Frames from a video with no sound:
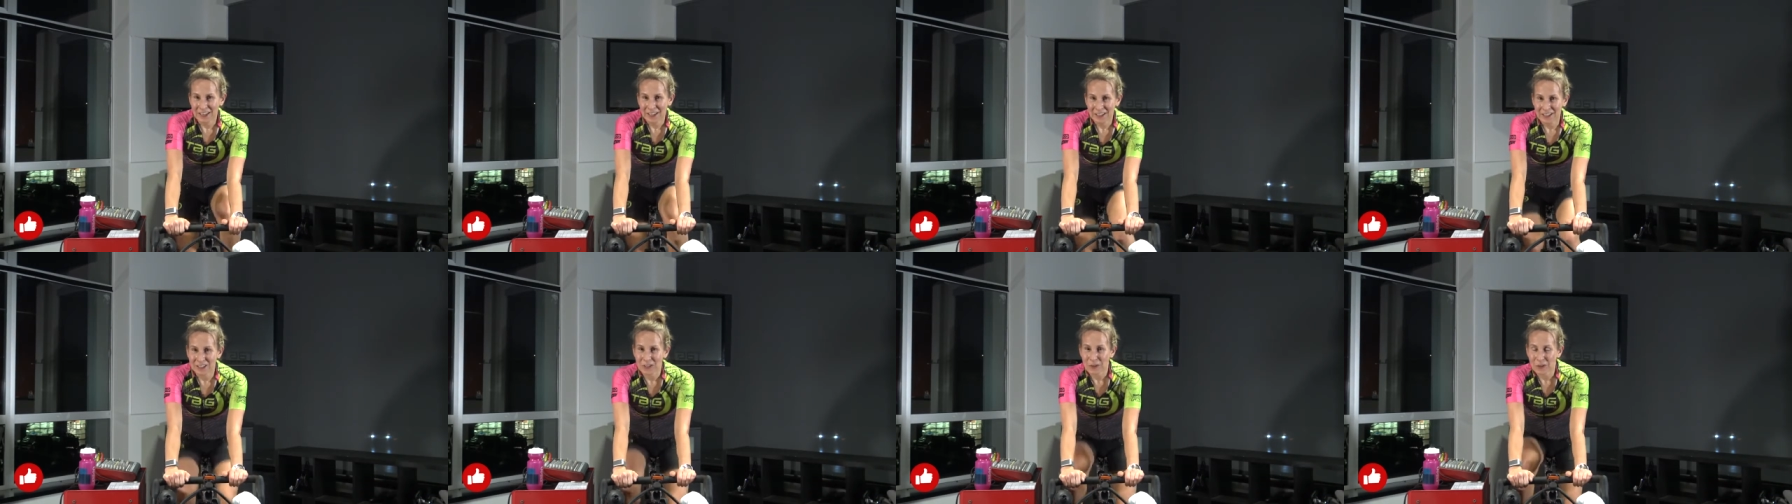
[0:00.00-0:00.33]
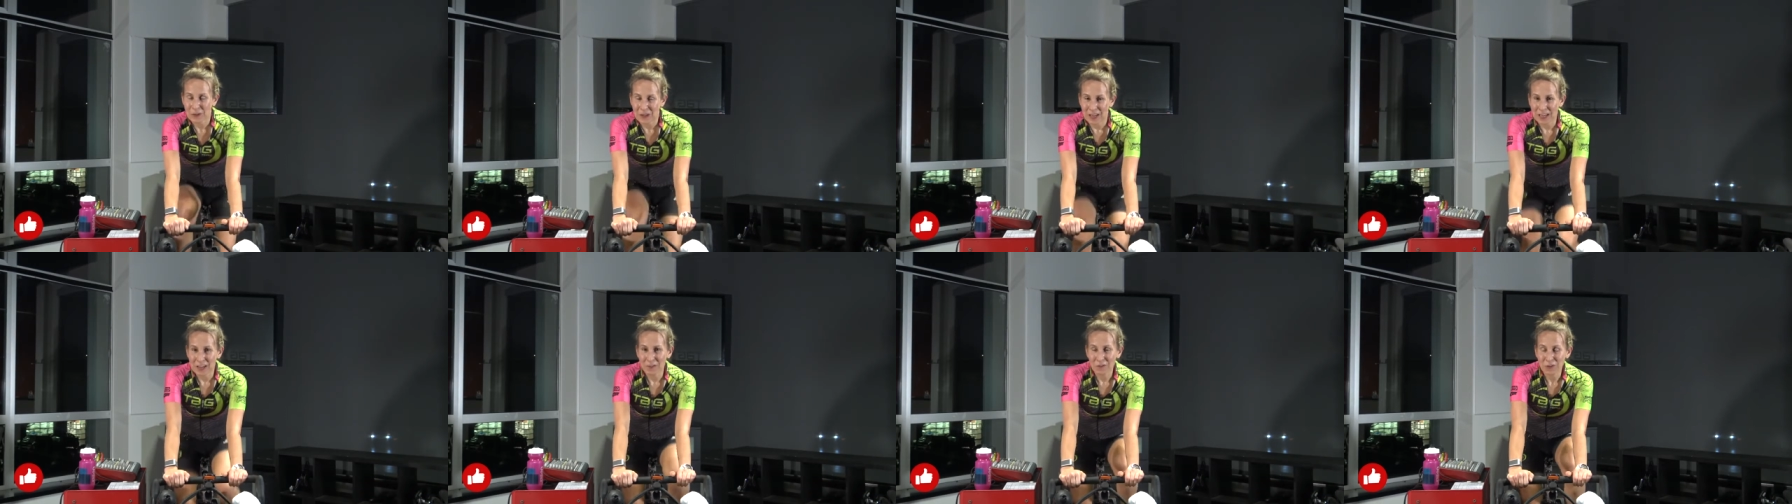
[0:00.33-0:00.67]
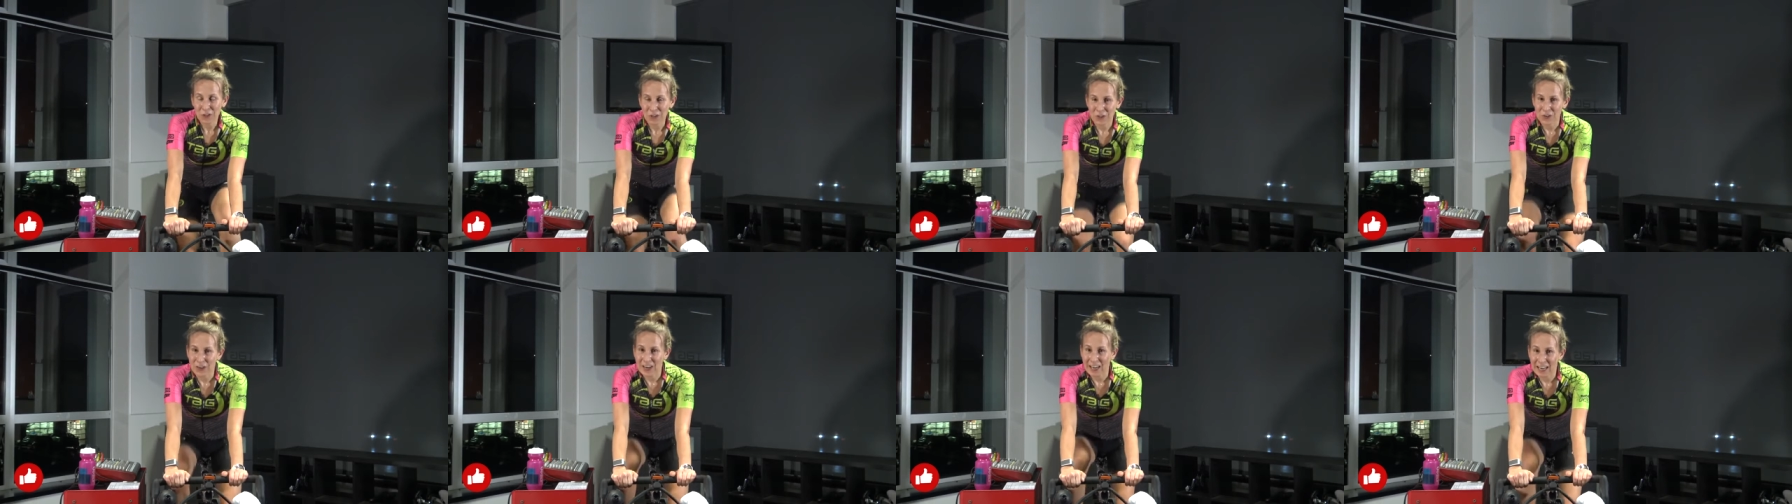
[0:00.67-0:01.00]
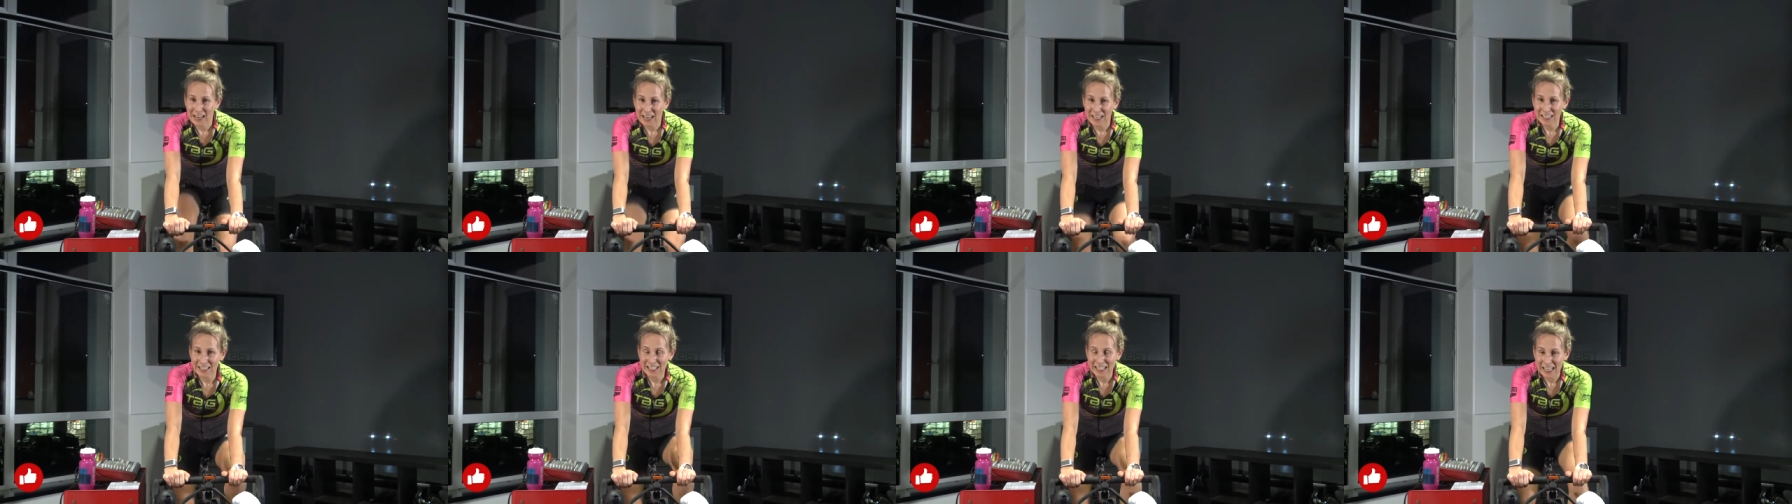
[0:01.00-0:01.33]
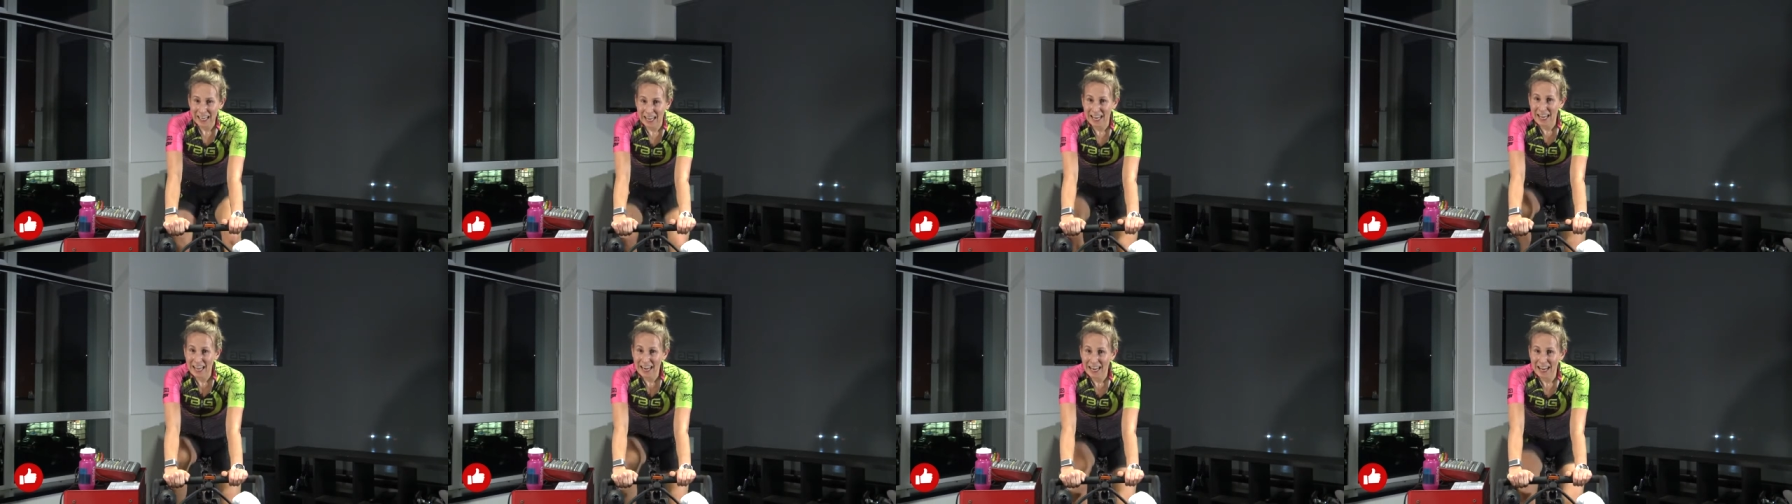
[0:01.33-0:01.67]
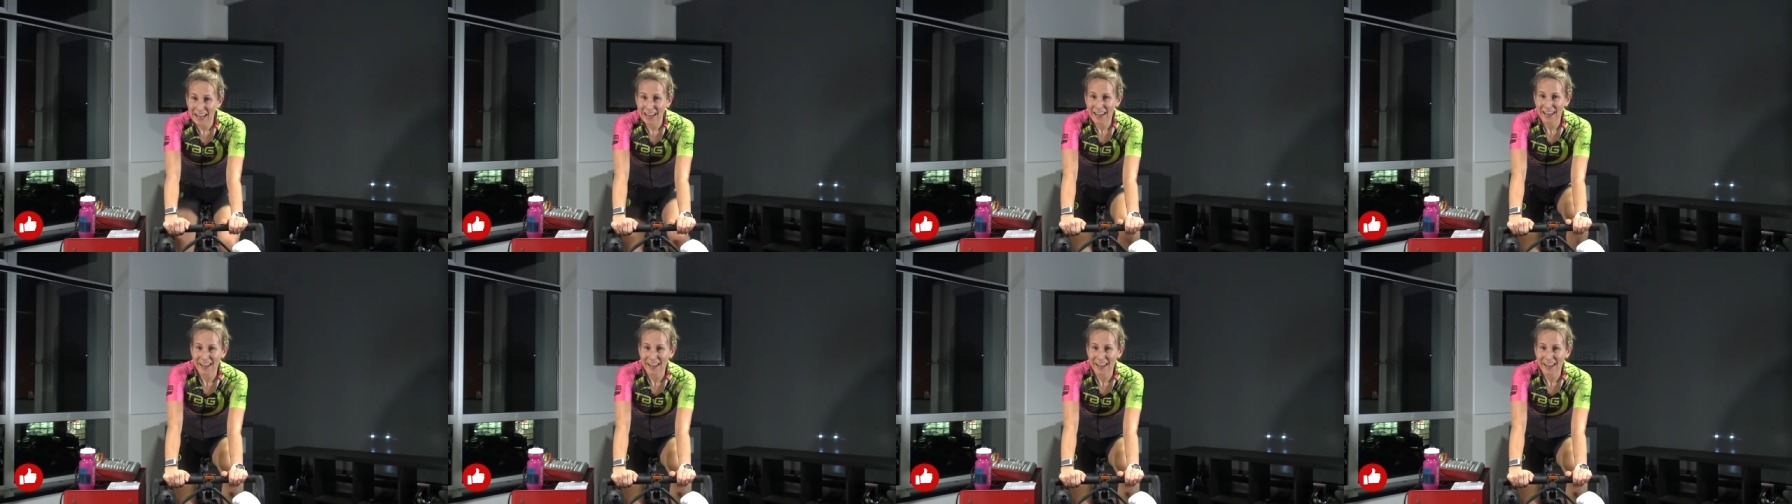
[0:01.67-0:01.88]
So thank you for joining us again.